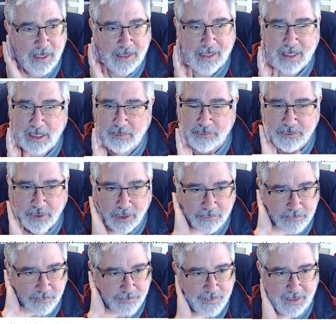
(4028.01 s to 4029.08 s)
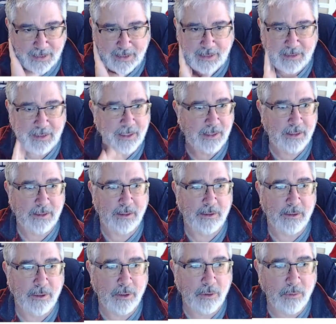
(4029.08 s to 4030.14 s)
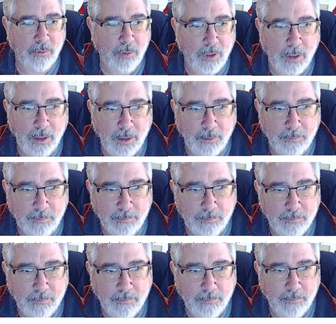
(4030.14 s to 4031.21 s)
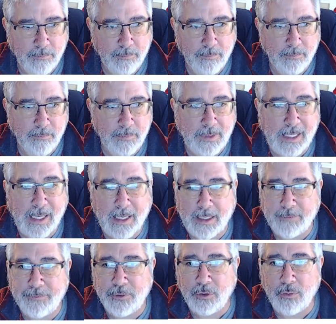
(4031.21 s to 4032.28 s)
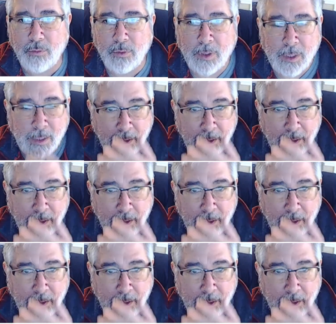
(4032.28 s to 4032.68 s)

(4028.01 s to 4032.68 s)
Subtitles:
Yeah, I was also thinking like, yeah, if you